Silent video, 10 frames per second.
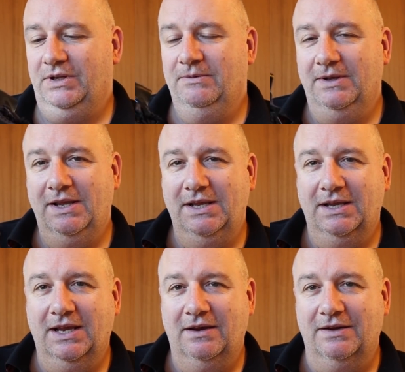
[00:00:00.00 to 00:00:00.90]
But there you
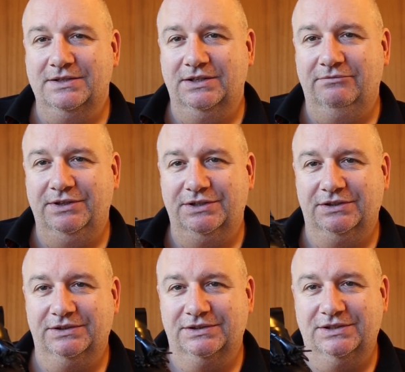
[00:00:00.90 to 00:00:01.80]
go, that's an
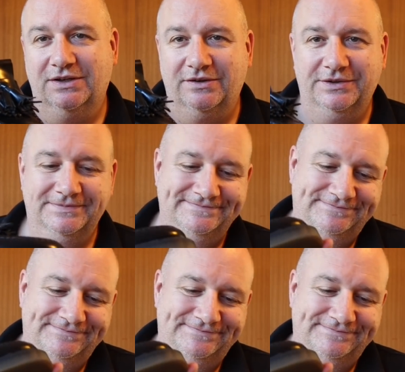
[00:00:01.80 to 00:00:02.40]
original style.